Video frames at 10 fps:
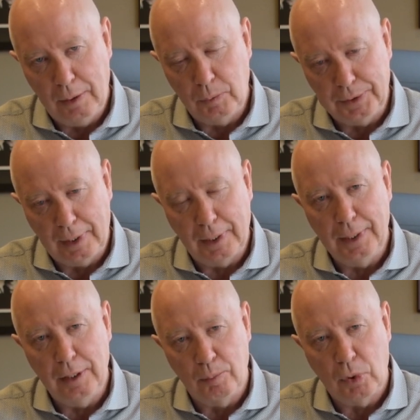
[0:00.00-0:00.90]
And we
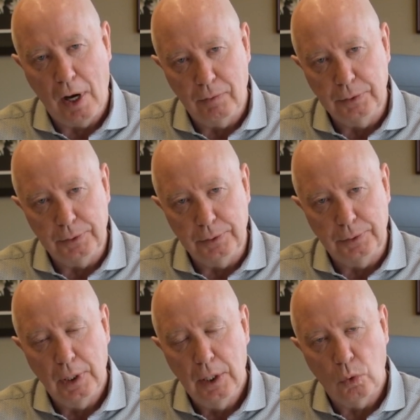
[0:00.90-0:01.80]
certainly need the
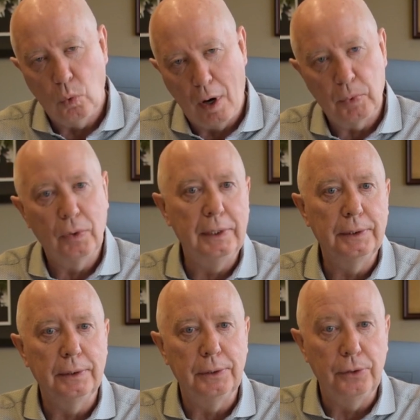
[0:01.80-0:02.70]
province's
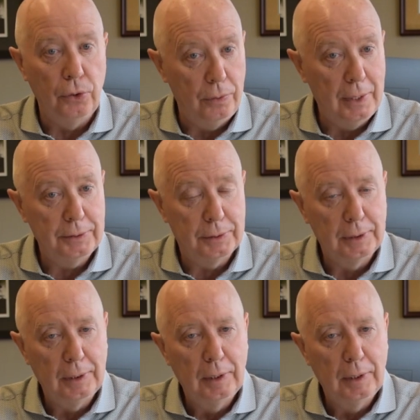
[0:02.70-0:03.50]
cooperation to do this.